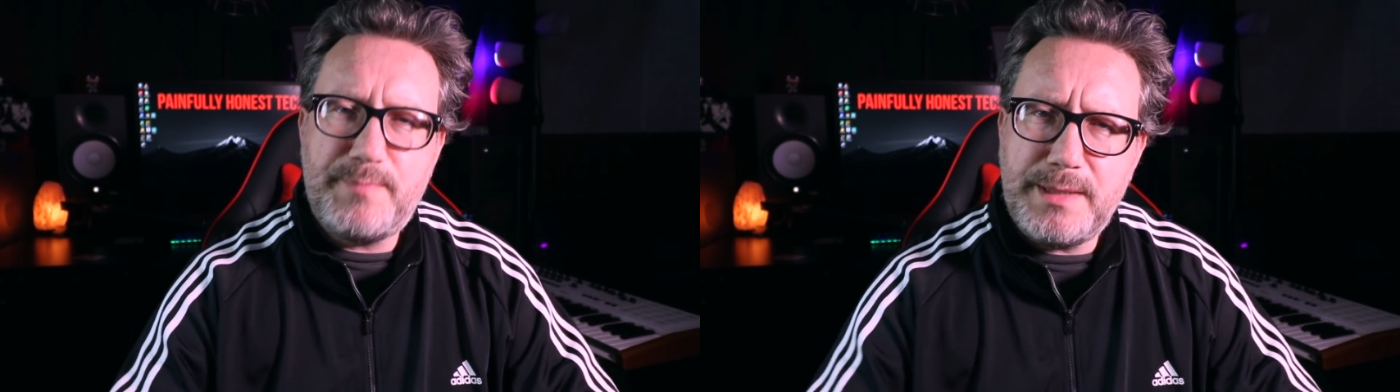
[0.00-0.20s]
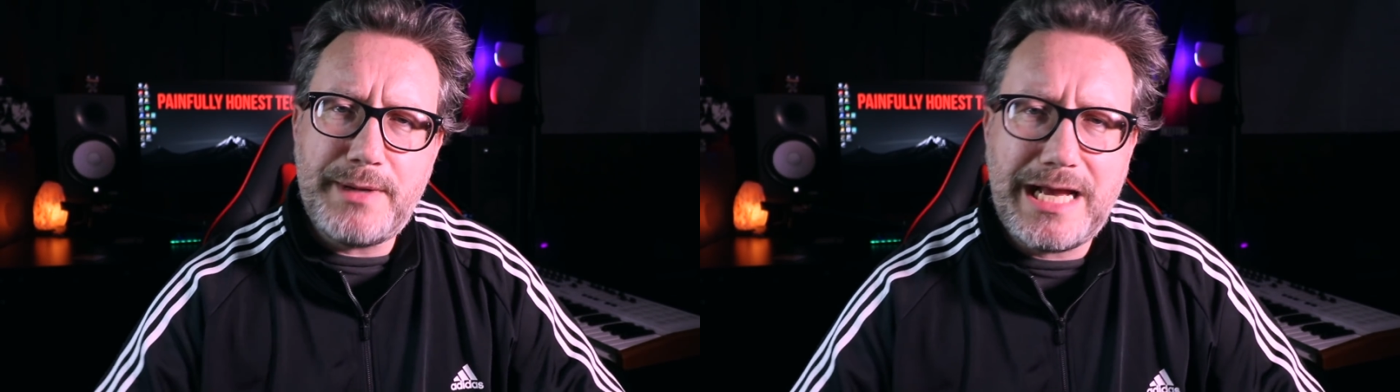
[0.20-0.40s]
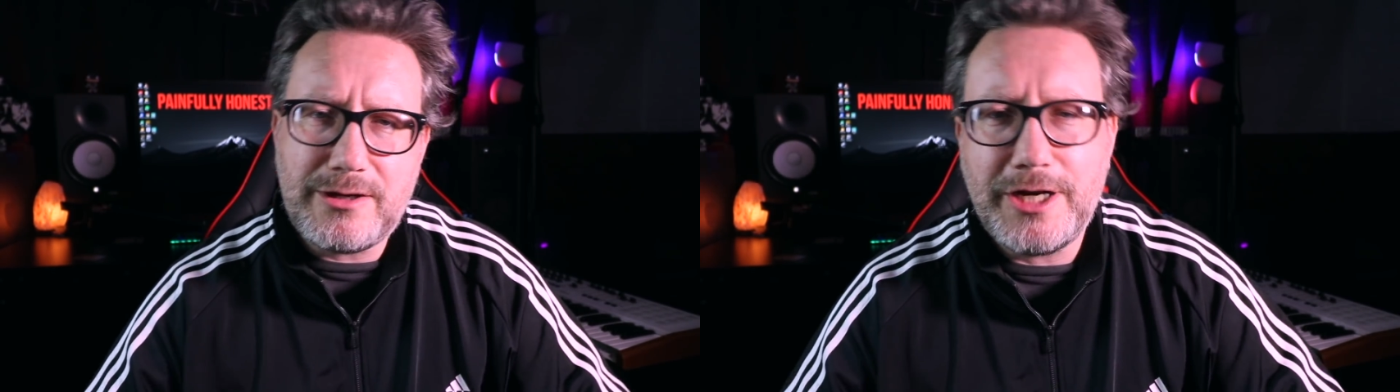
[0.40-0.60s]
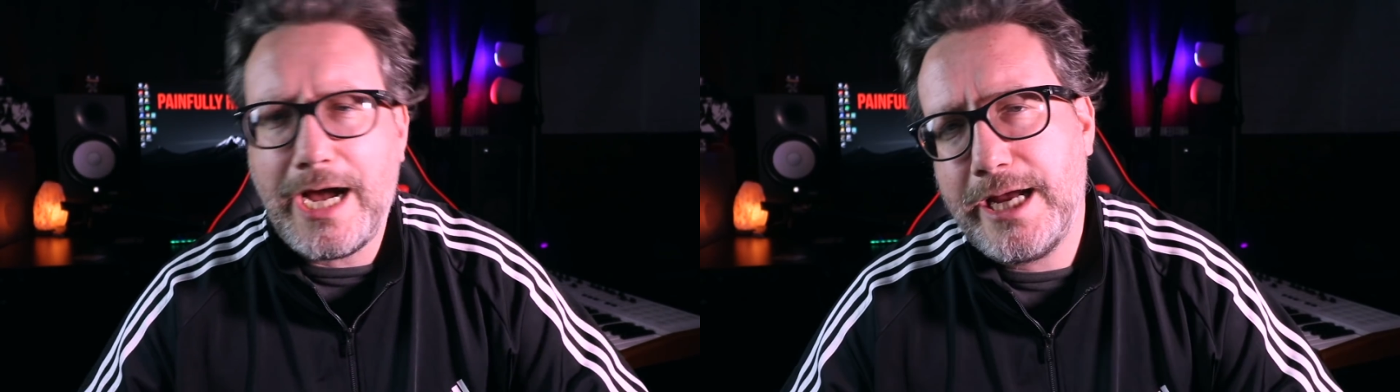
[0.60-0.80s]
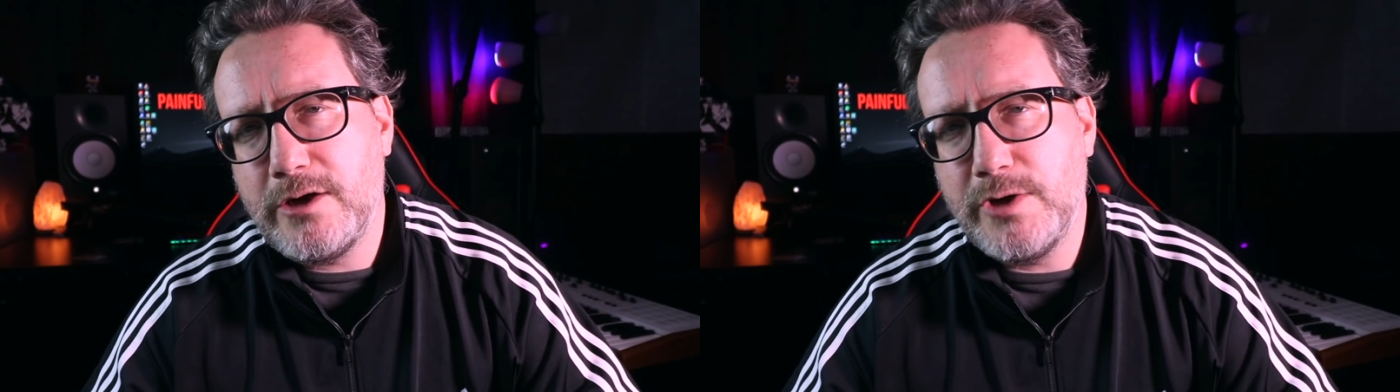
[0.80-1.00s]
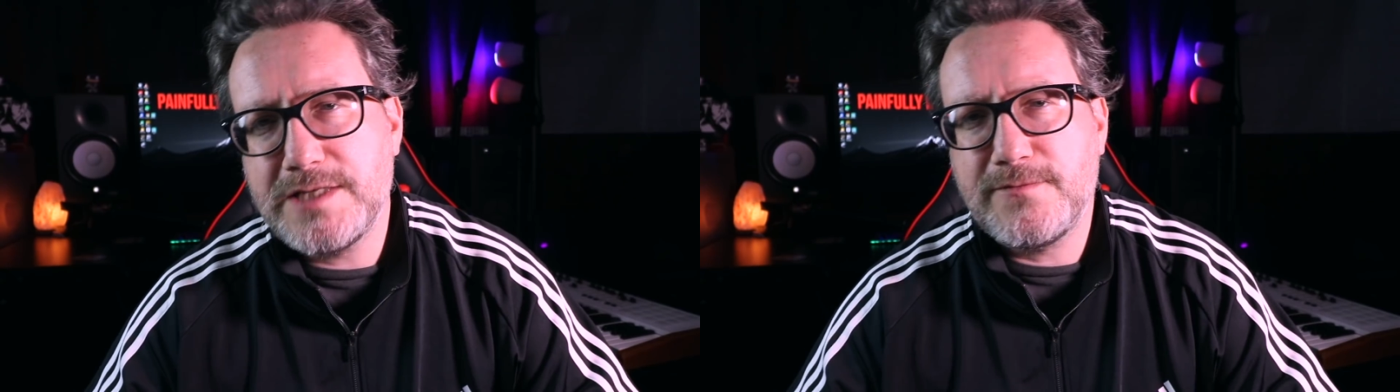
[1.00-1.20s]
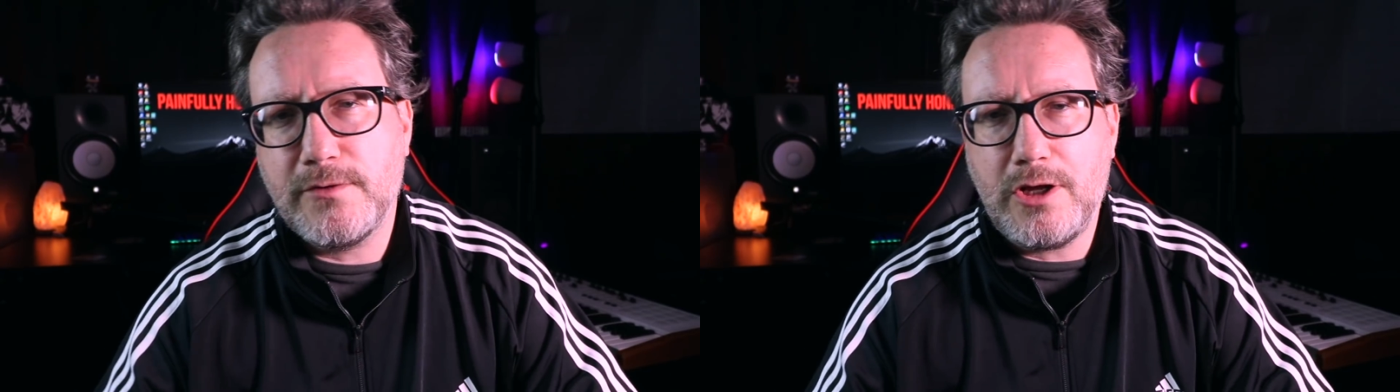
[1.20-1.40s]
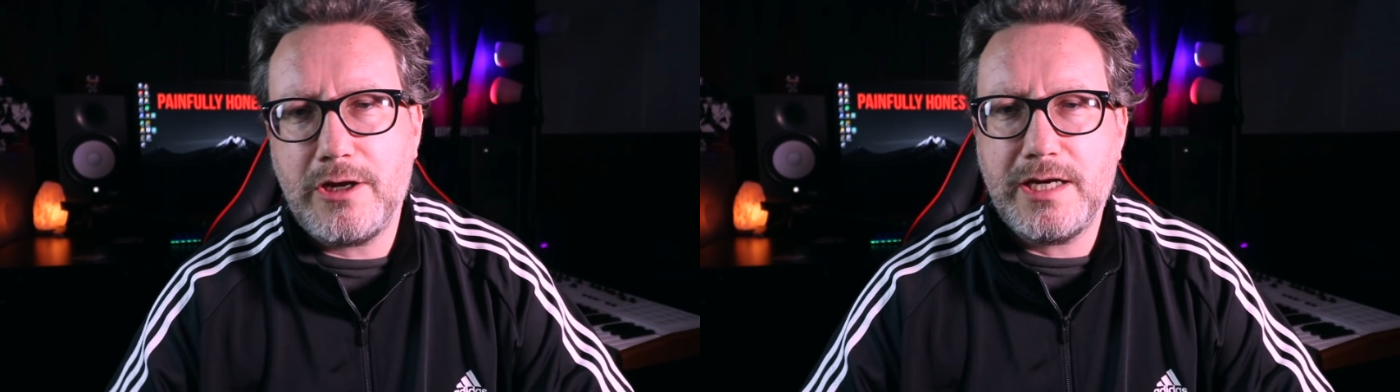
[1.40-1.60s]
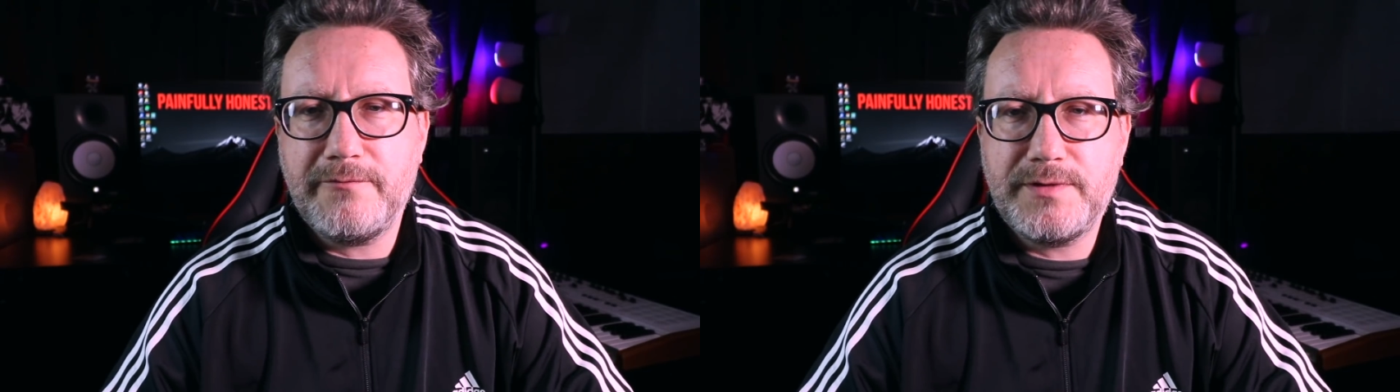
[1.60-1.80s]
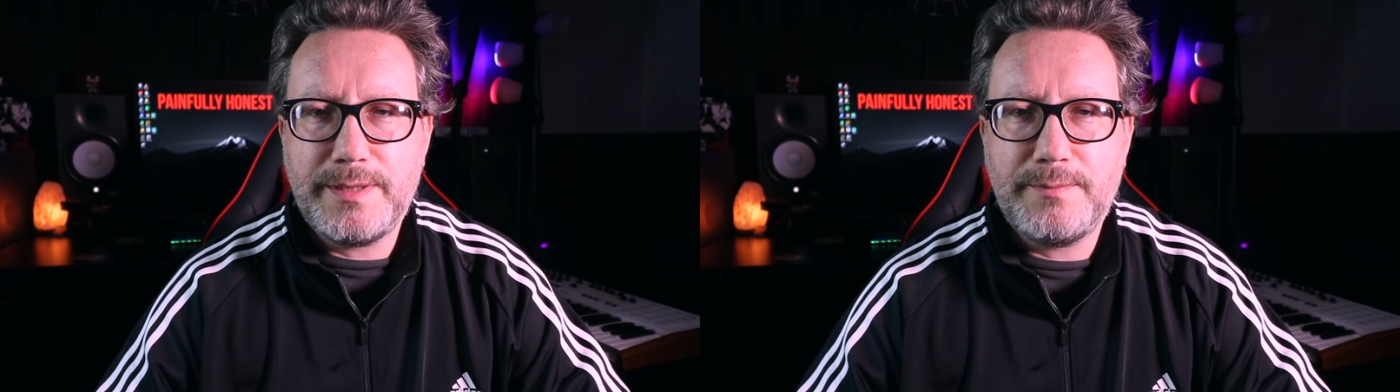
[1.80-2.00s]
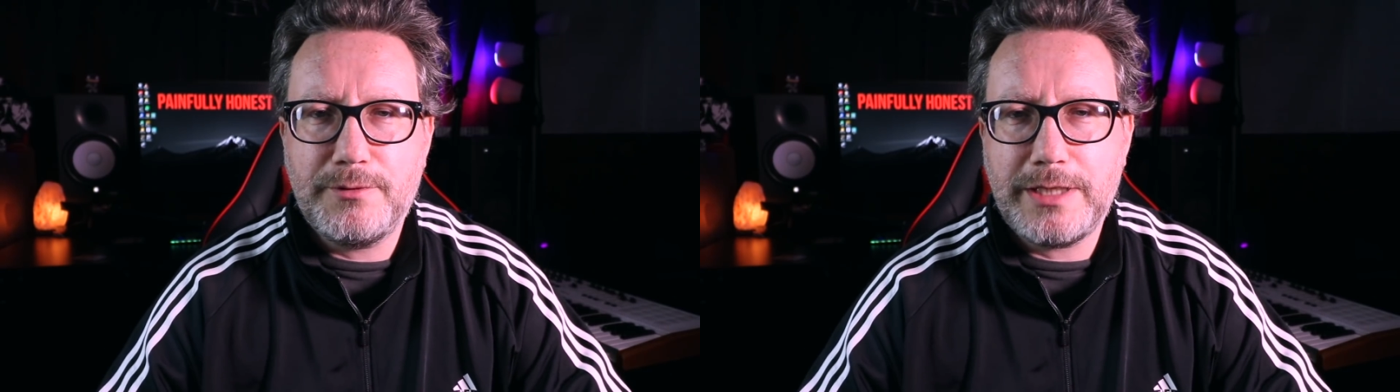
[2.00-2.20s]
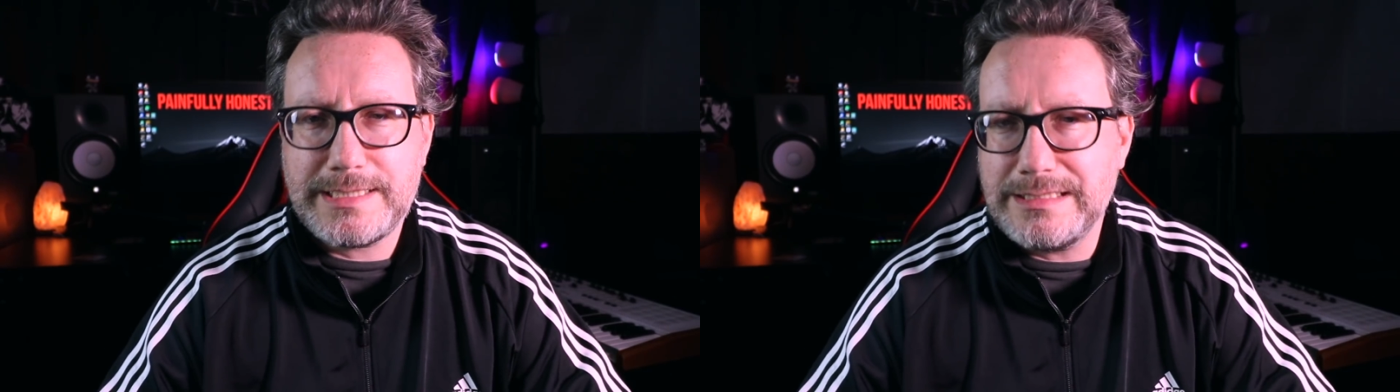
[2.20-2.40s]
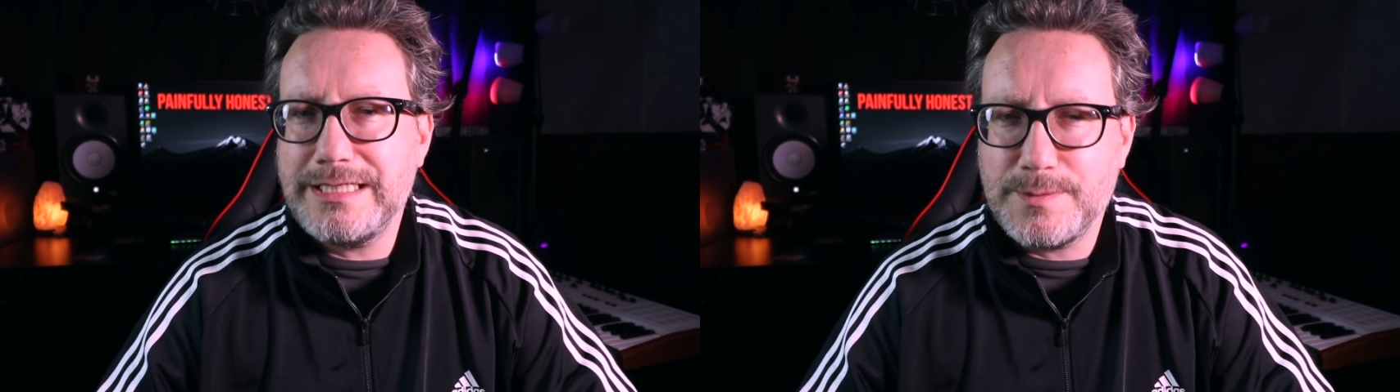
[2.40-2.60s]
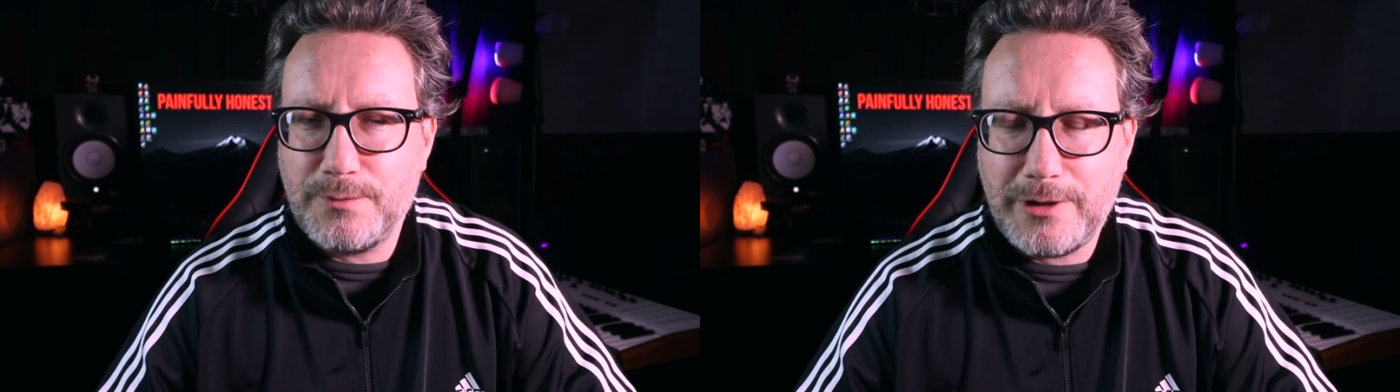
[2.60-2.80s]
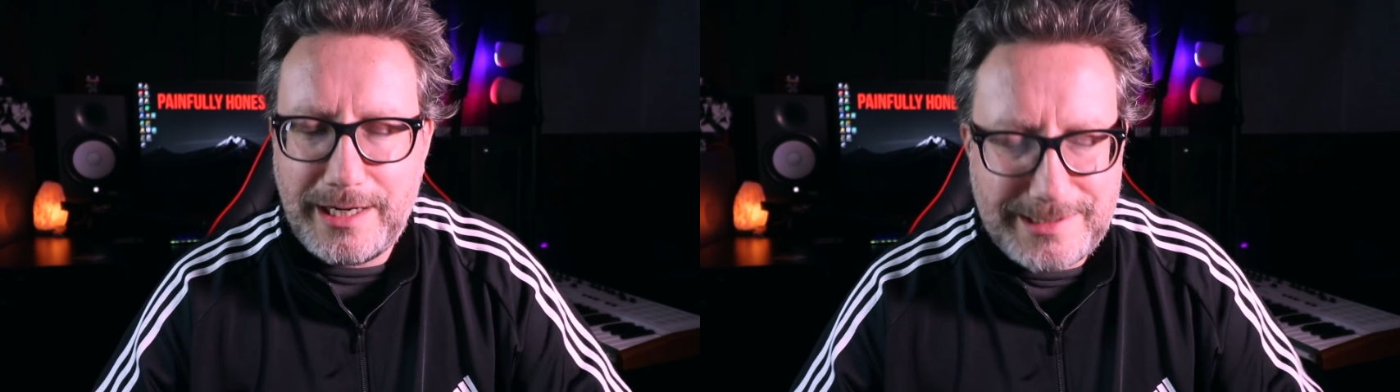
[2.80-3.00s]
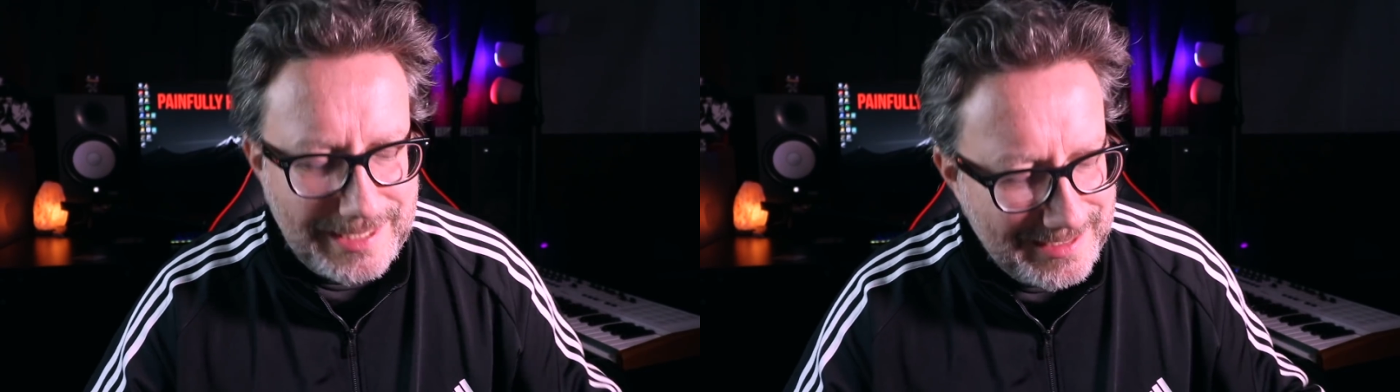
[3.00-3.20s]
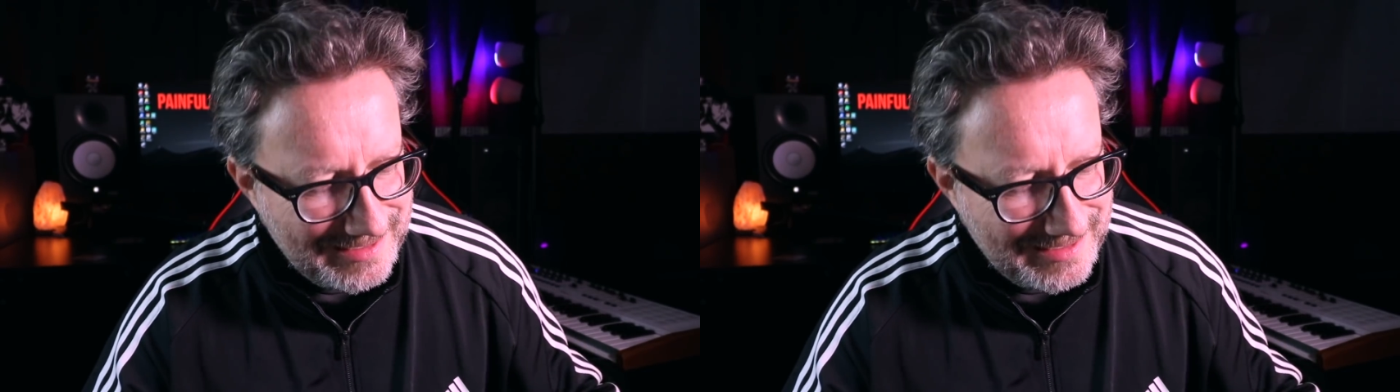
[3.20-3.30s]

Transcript: been back on iOS for long enough to be pleasantly surprised